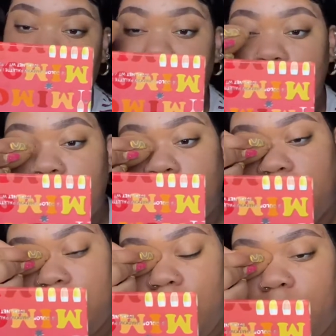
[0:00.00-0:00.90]
So I
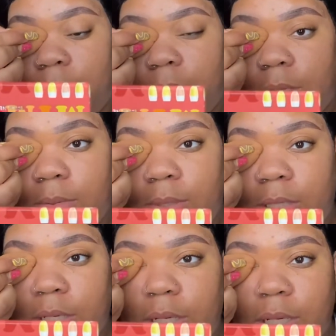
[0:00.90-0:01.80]
take my Beauty
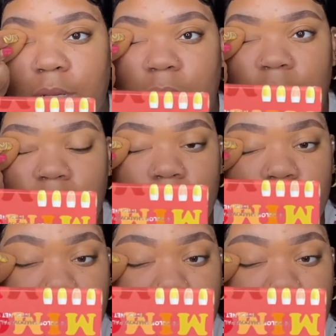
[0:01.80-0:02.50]
Blender and I